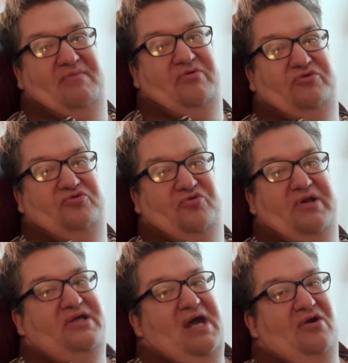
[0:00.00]
He would do great
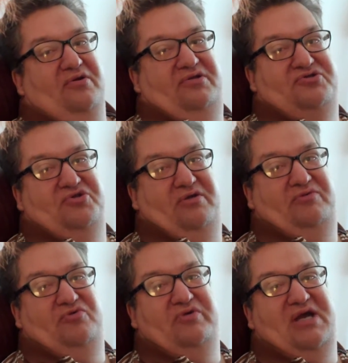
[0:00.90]
characters. Like he would
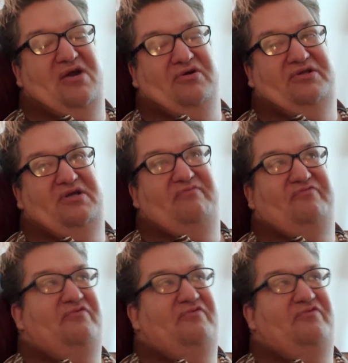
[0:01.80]
do a character named